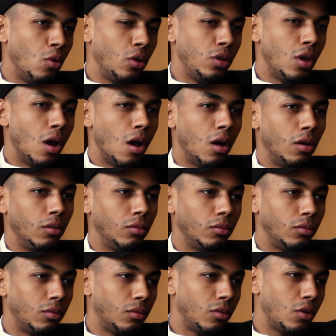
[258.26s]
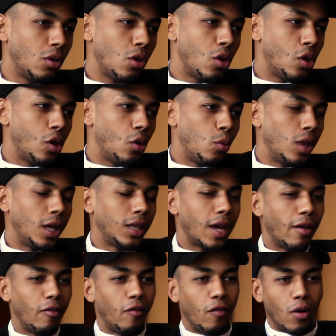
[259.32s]
we're young, like
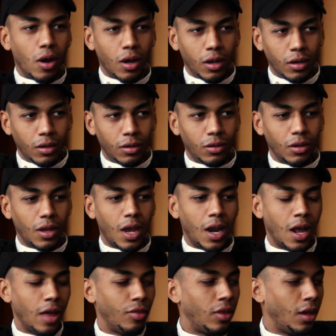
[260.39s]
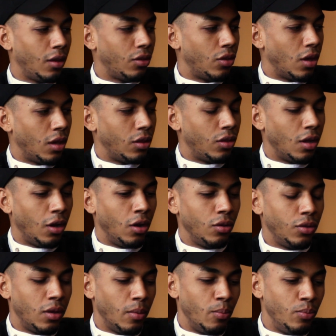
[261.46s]
that fun, and I think that
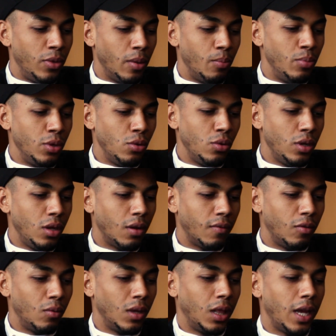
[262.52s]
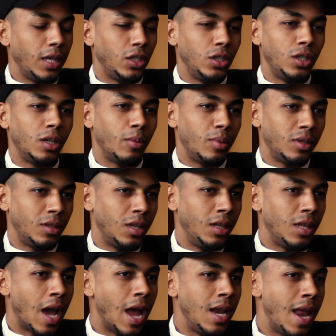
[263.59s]
the beauty of the relationship is
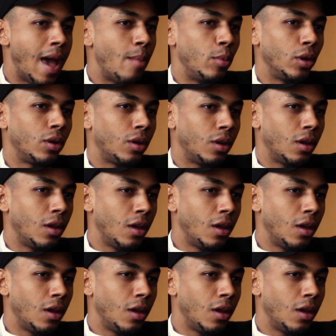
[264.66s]
the dynamic